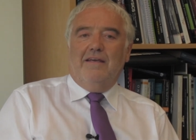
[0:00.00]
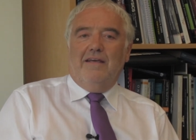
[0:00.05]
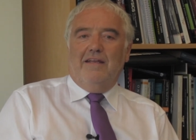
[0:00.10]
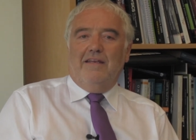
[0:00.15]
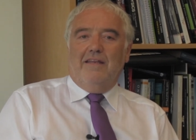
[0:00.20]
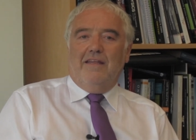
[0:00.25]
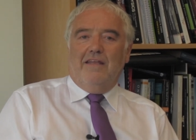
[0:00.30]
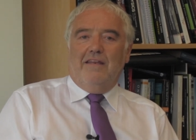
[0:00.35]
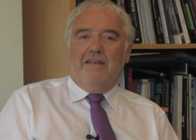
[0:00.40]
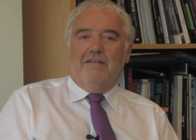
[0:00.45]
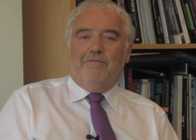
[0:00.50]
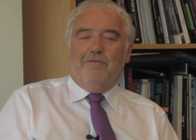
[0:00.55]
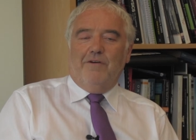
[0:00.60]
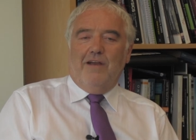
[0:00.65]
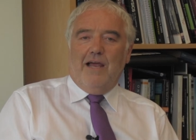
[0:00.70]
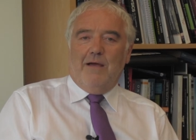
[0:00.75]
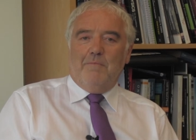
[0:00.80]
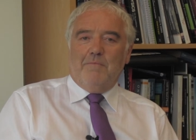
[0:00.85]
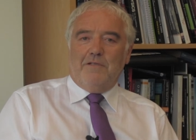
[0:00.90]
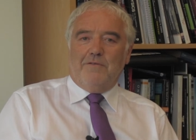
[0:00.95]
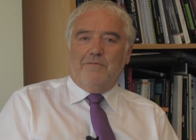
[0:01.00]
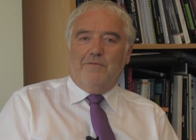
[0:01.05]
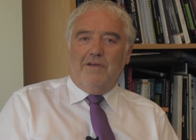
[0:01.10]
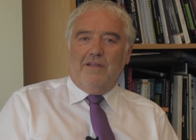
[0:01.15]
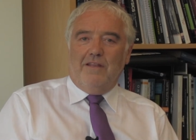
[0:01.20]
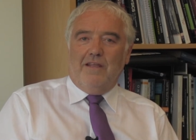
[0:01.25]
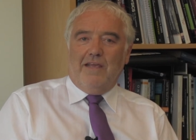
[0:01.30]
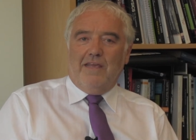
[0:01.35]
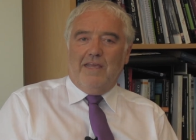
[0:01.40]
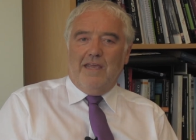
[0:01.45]
in the free
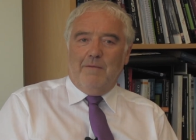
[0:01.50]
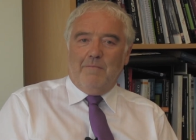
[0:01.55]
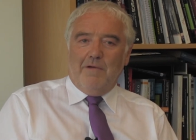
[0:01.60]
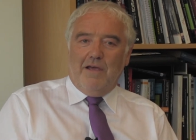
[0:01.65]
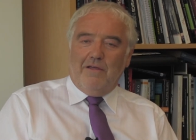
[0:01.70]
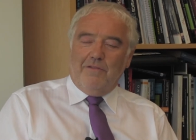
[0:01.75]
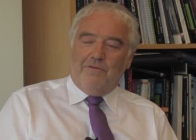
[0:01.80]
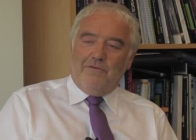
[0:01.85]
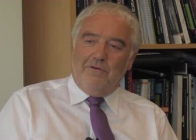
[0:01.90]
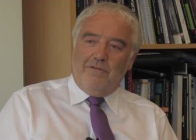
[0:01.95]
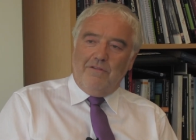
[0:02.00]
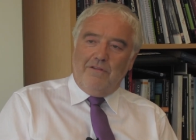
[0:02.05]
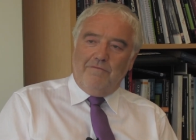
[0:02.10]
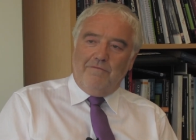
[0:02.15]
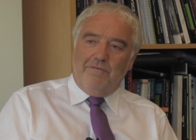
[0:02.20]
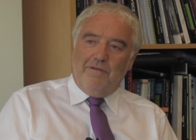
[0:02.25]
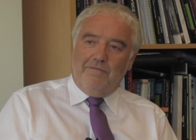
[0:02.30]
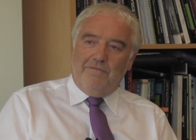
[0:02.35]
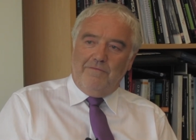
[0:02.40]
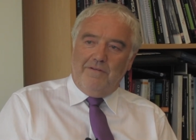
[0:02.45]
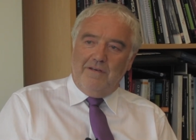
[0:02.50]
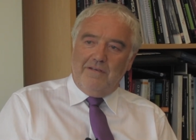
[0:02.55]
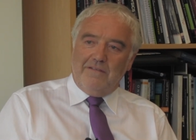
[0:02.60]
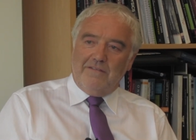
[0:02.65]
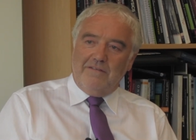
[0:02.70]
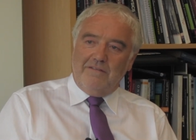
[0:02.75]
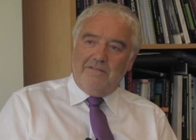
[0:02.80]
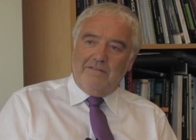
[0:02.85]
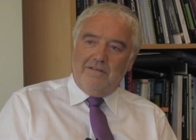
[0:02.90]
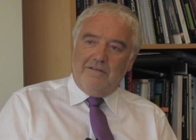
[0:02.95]
atmosphere that came out through the
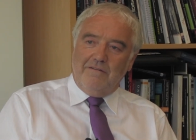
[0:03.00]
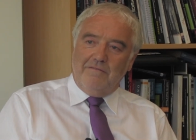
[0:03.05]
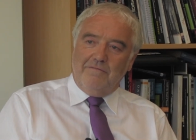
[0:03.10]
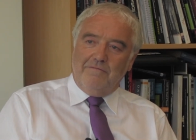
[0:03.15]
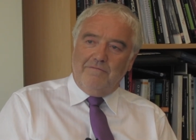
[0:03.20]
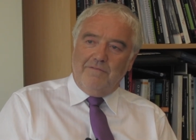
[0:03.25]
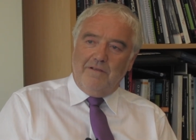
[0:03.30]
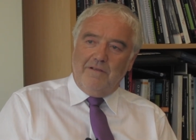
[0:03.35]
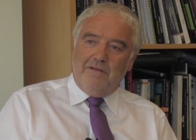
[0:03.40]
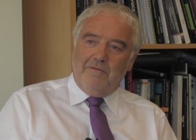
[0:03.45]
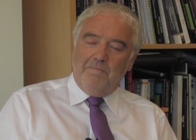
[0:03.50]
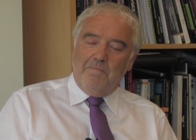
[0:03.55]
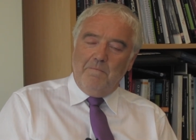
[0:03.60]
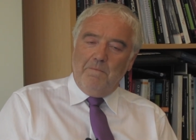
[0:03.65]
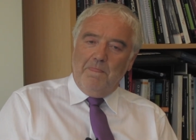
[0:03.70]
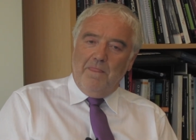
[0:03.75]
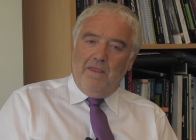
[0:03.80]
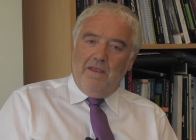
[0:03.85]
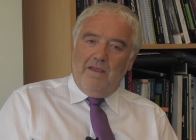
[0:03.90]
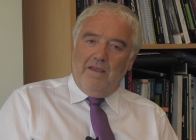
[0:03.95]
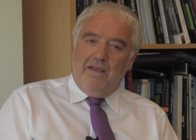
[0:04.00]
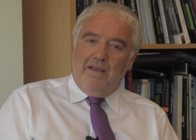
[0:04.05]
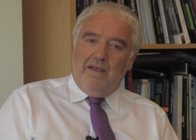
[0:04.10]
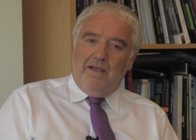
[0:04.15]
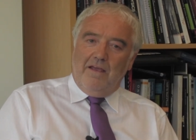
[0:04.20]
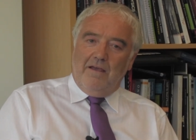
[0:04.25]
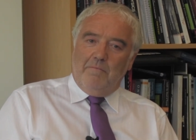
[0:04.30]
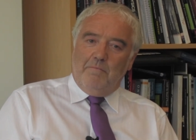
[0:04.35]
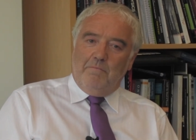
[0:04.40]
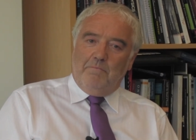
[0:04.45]
50s, and sort
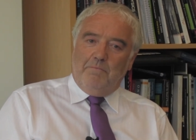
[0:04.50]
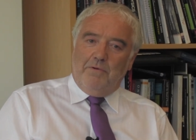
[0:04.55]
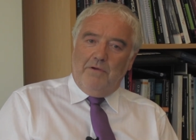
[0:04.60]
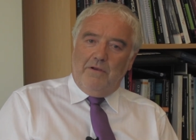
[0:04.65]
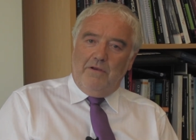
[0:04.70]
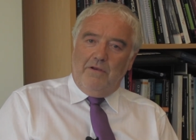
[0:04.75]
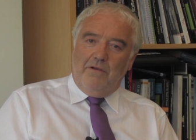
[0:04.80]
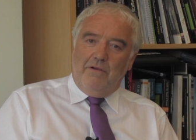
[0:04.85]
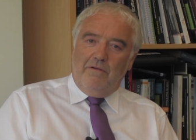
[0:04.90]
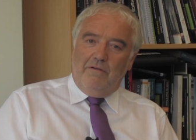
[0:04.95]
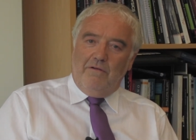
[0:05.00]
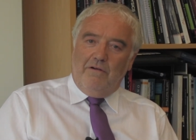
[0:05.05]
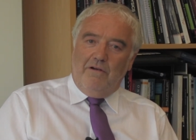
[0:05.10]
of, but you